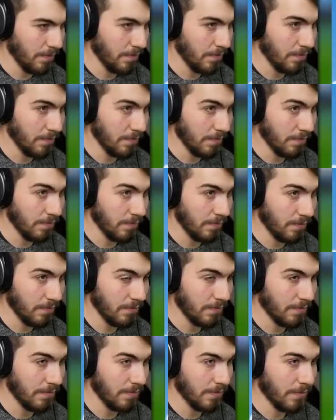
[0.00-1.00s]

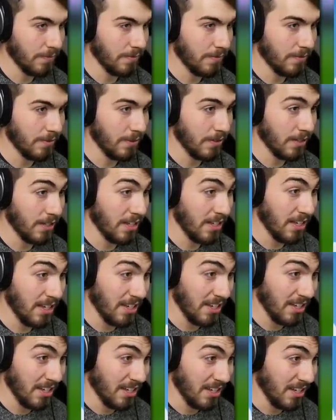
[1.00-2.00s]

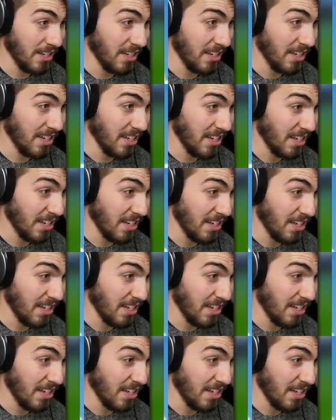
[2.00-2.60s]
Nothing is said.